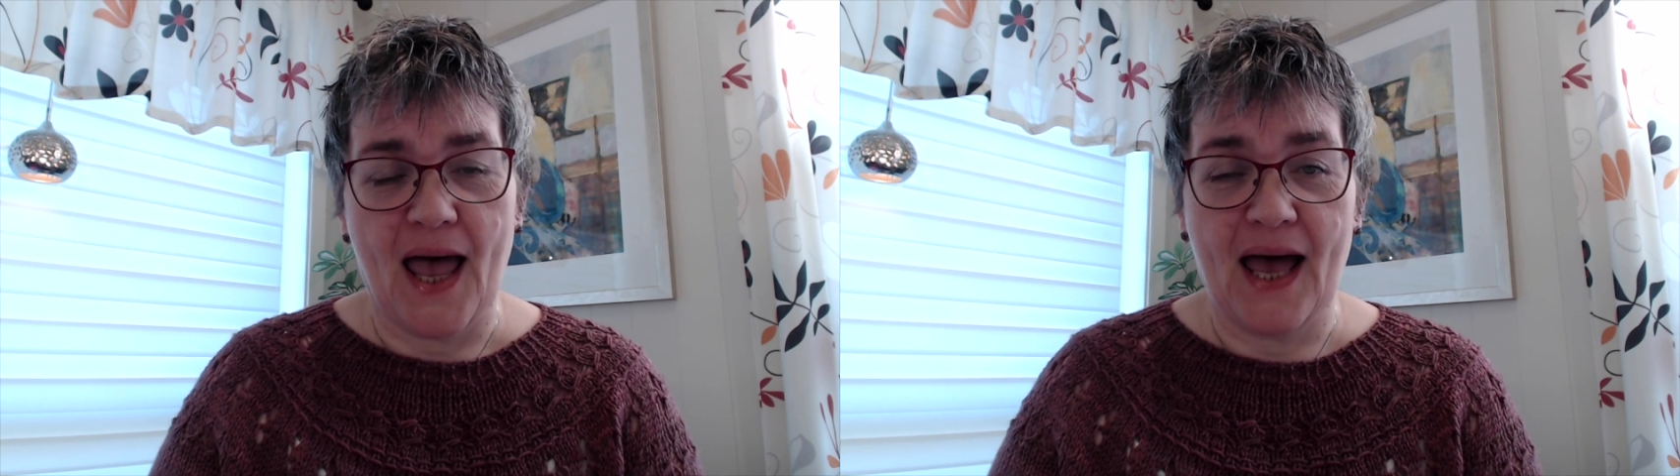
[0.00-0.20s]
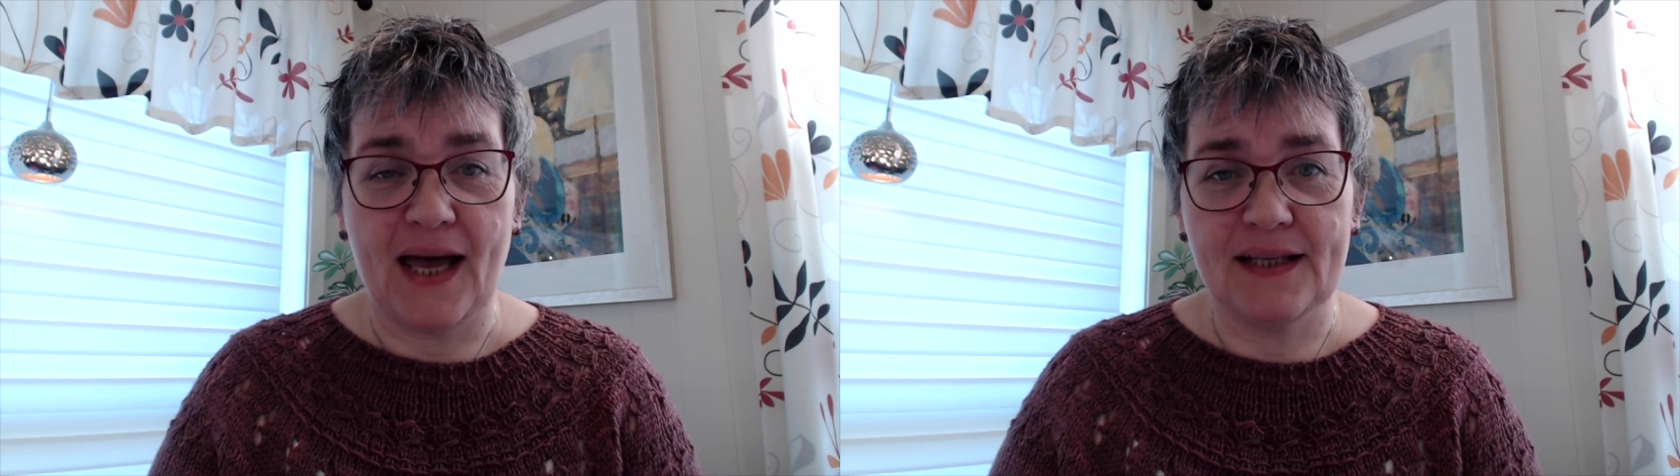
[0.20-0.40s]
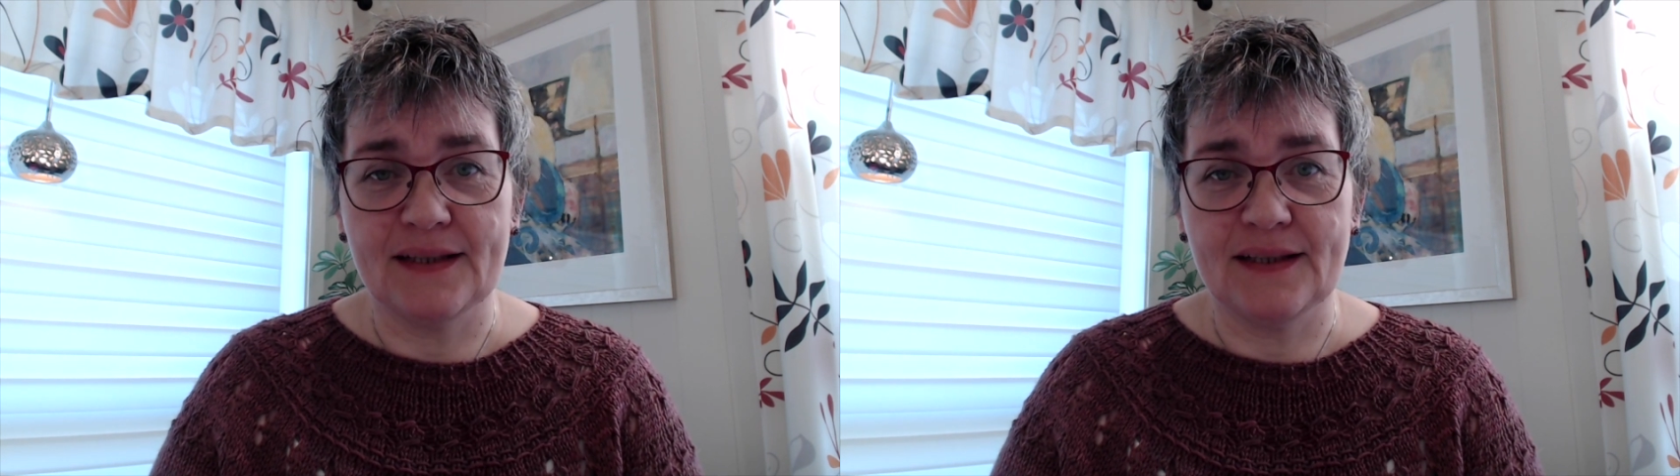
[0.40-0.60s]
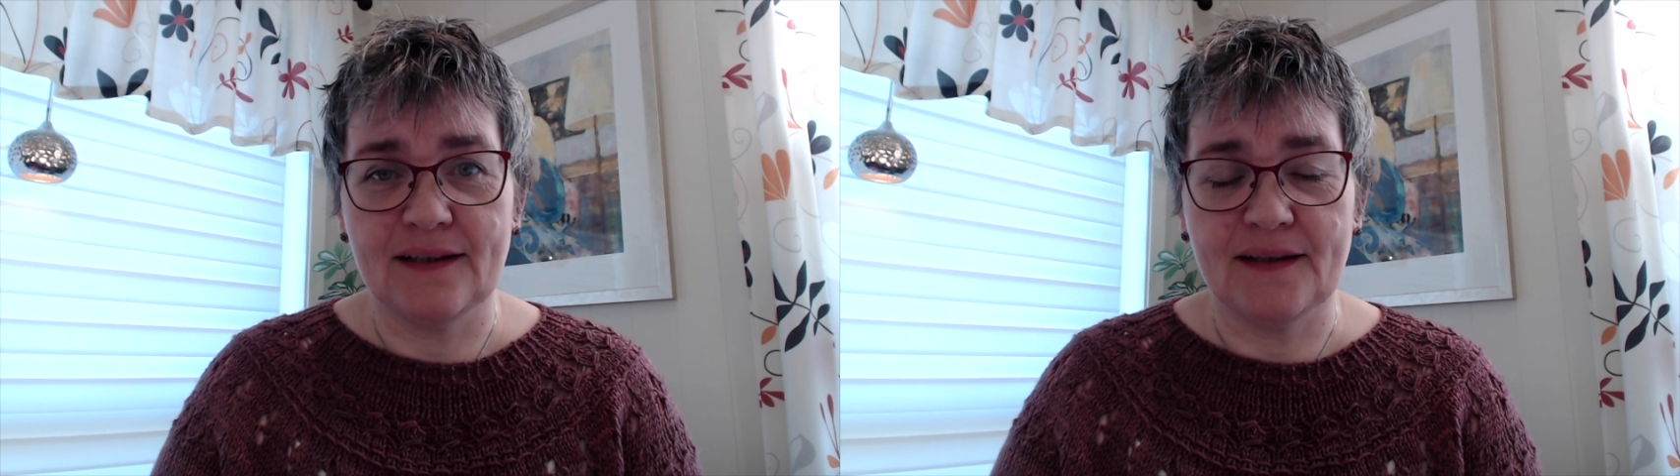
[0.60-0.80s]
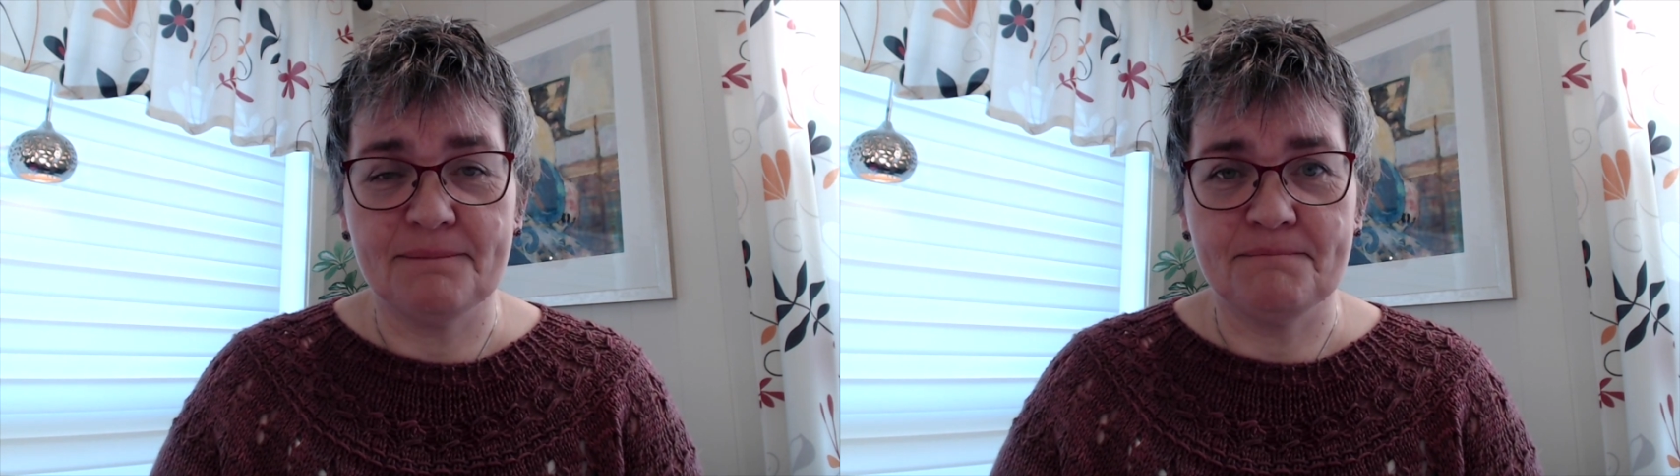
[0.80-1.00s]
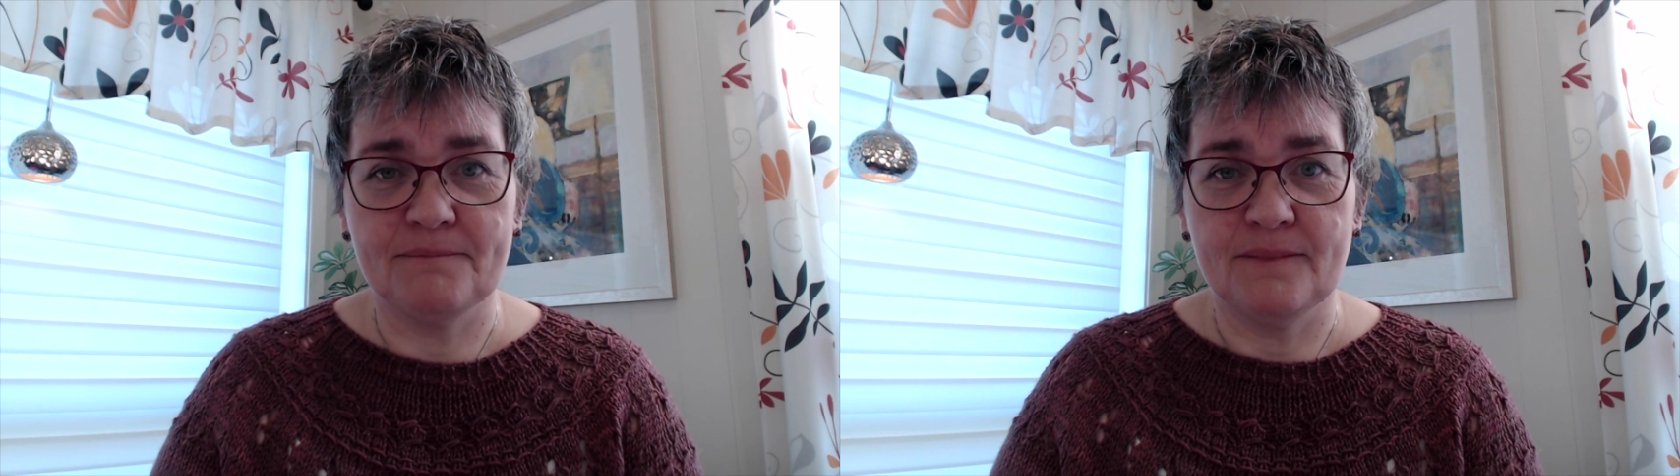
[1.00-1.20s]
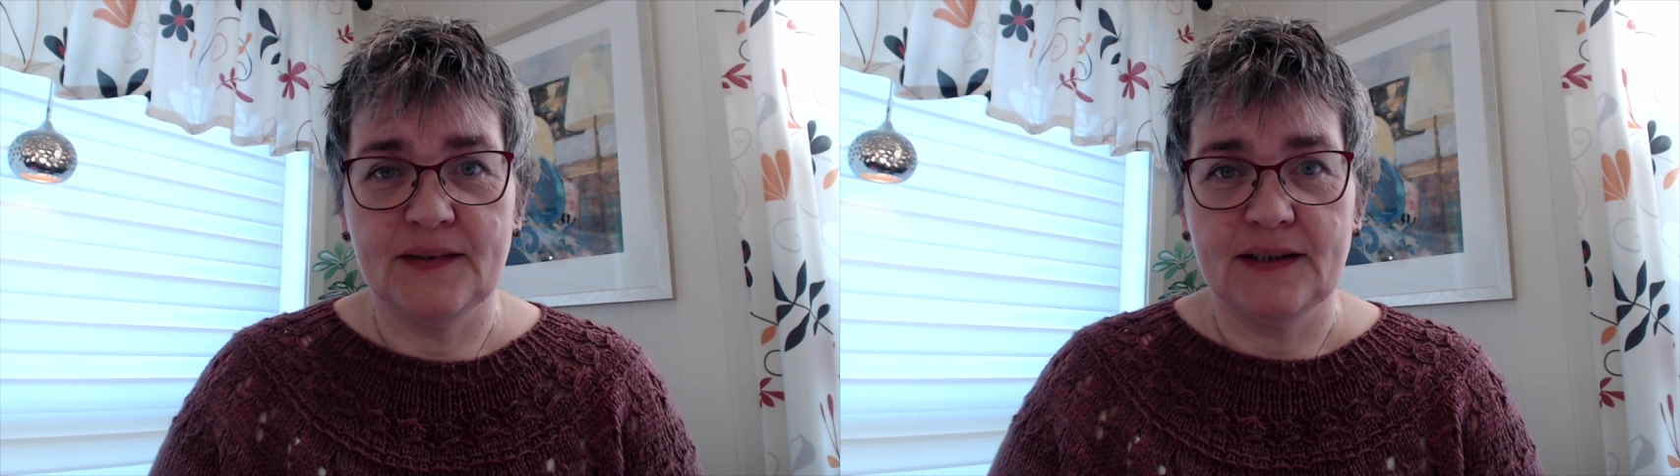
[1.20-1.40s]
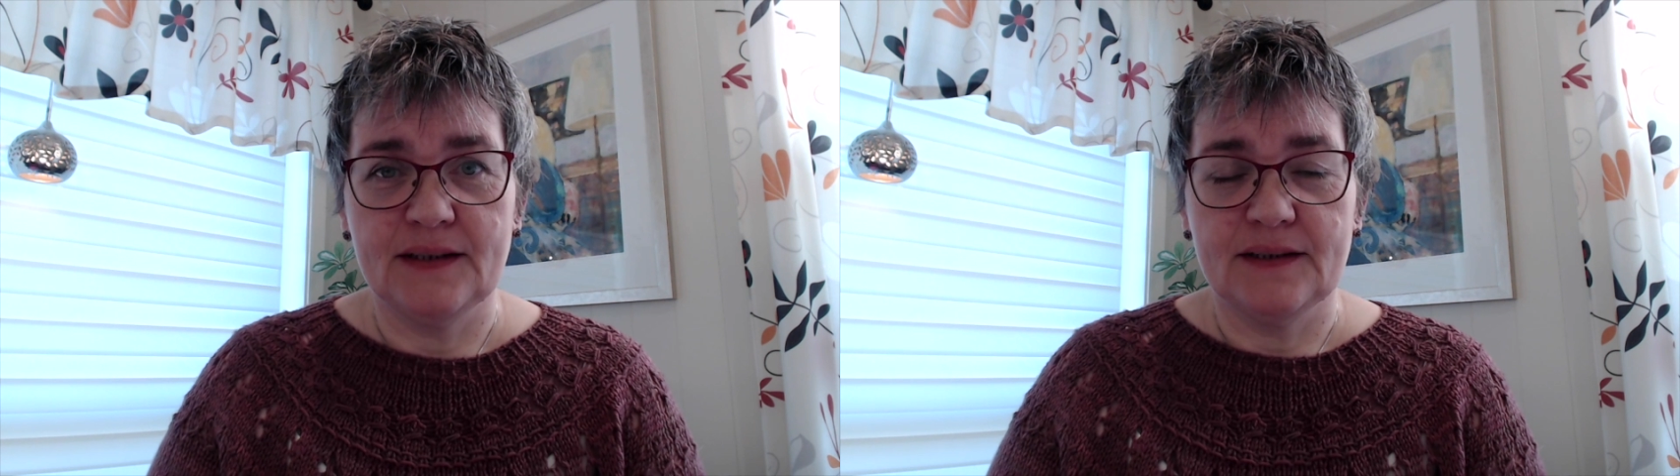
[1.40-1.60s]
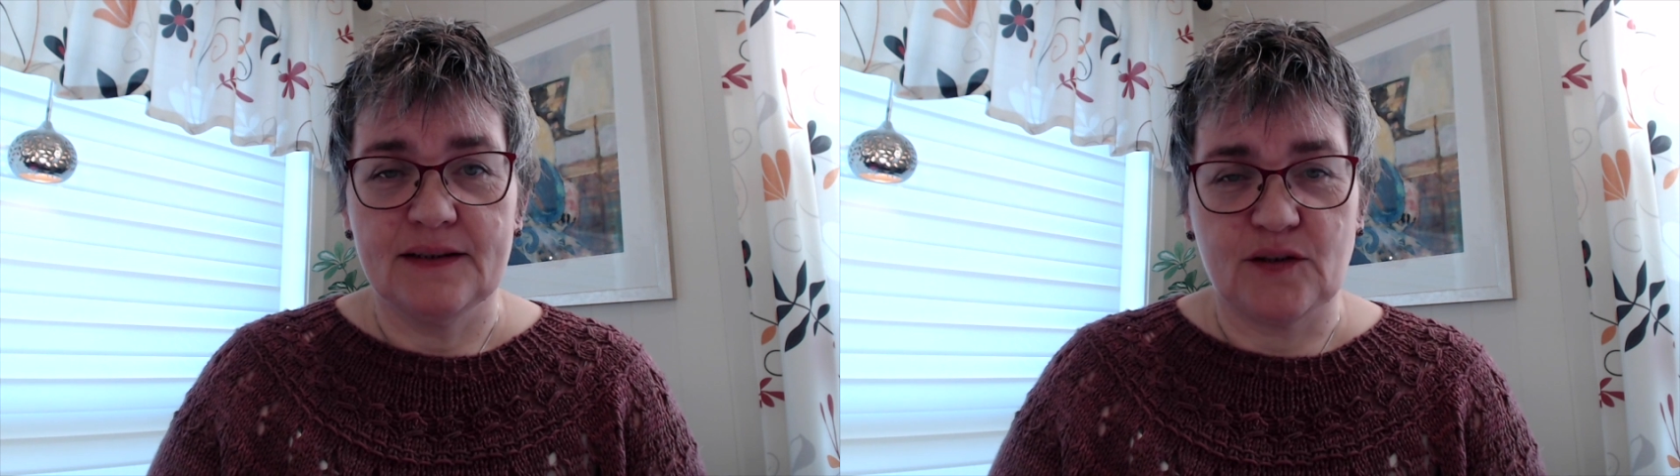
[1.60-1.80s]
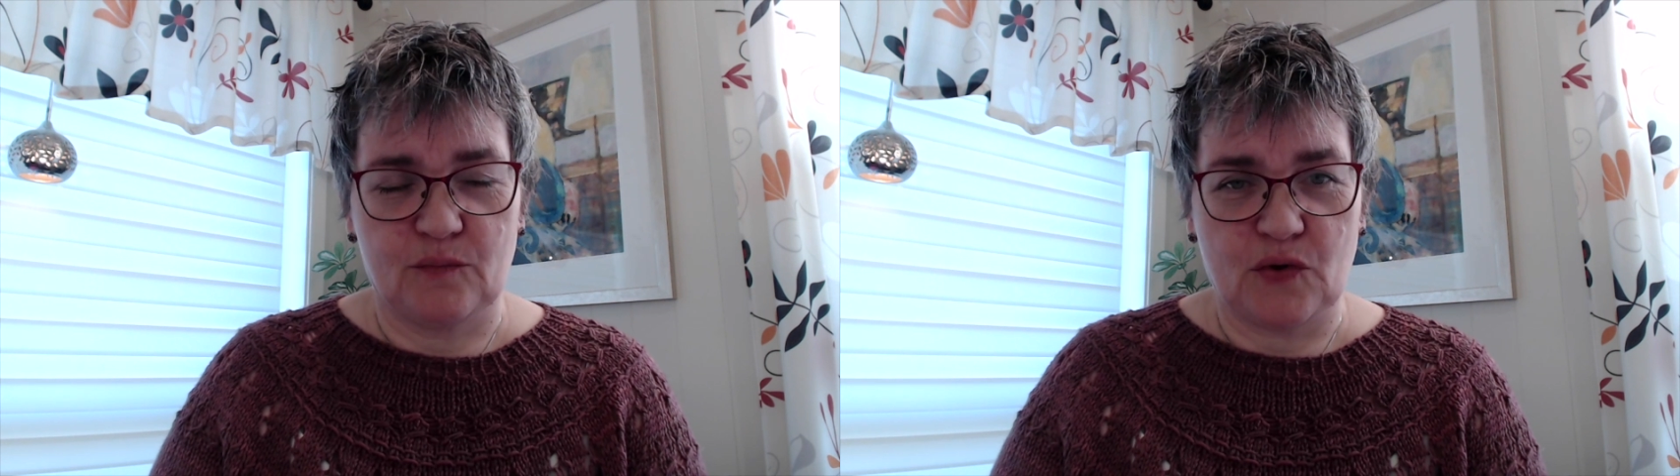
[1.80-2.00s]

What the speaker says: and some